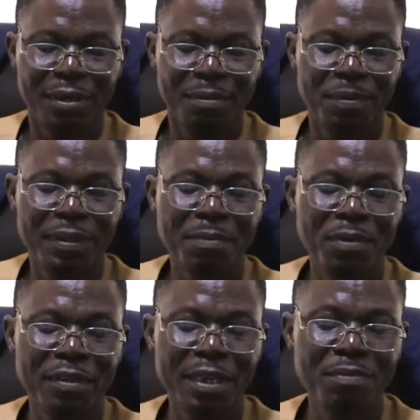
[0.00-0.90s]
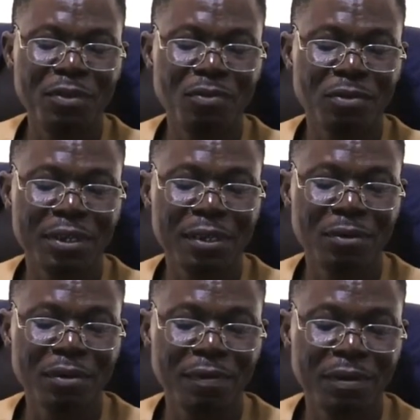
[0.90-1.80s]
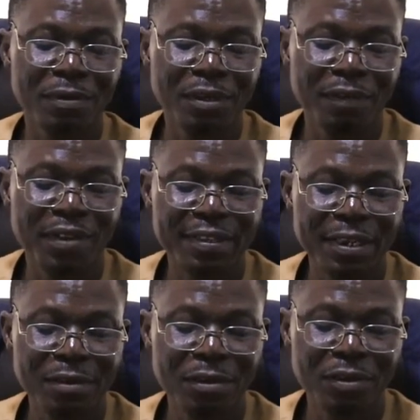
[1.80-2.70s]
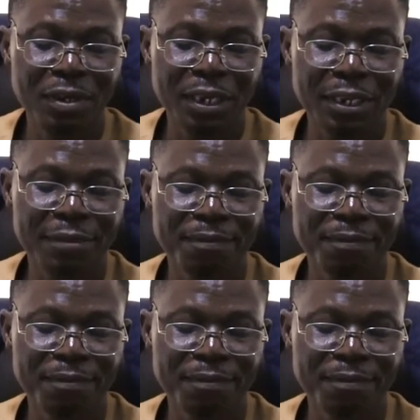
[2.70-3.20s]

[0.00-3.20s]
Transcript: Please and please help me to take note of the question. If there's any question there.